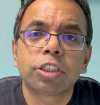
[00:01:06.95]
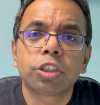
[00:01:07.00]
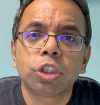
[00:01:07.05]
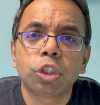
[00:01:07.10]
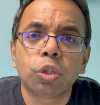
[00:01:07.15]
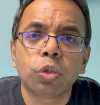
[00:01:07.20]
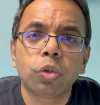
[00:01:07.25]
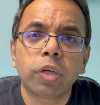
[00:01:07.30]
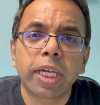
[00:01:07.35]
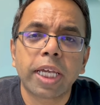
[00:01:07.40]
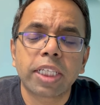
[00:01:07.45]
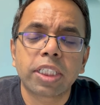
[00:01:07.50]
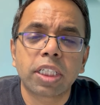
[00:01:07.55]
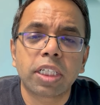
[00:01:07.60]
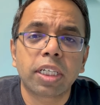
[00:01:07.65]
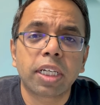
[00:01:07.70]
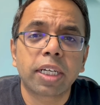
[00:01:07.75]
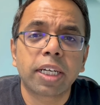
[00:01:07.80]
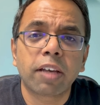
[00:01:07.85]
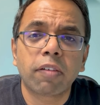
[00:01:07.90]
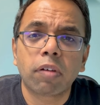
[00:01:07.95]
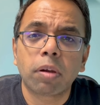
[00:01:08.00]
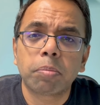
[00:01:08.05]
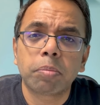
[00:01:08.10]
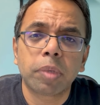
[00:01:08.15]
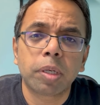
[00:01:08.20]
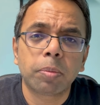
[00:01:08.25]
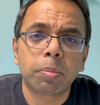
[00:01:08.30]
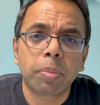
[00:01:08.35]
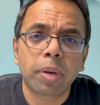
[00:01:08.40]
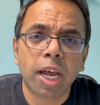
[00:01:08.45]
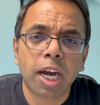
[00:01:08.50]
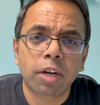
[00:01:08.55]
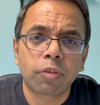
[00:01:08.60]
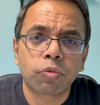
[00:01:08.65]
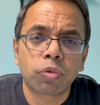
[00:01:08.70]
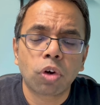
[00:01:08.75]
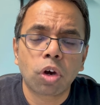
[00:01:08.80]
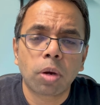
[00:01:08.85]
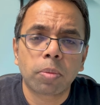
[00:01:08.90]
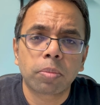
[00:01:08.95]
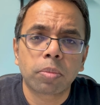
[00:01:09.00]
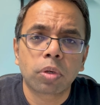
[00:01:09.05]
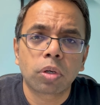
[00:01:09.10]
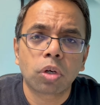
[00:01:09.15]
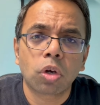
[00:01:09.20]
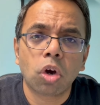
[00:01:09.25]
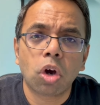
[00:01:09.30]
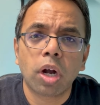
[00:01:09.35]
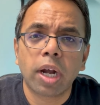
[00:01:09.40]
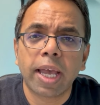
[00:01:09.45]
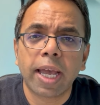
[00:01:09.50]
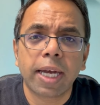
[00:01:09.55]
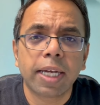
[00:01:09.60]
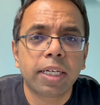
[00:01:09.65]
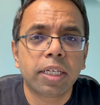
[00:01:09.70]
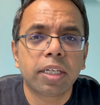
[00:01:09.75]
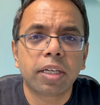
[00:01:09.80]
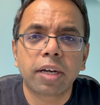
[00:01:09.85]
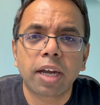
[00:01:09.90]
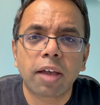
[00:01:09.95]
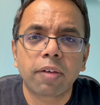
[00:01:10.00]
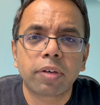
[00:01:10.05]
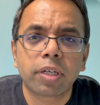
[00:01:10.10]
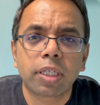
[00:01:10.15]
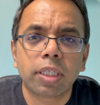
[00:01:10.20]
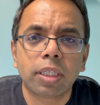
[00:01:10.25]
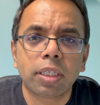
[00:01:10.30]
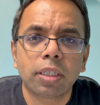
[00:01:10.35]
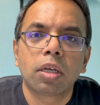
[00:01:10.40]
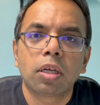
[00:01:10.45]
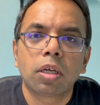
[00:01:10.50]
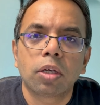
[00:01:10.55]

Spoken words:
new agentic development platform called Antigravity,